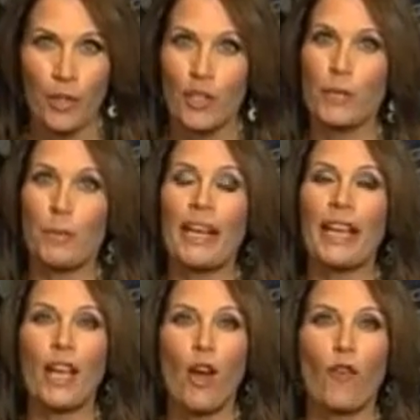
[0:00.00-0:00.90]
who founded
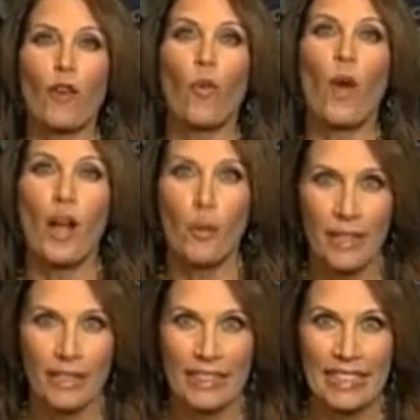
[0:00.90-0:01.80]
the House Tea Party
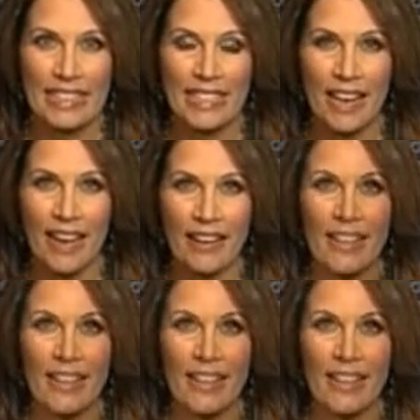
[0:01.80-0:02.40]
Caucus. She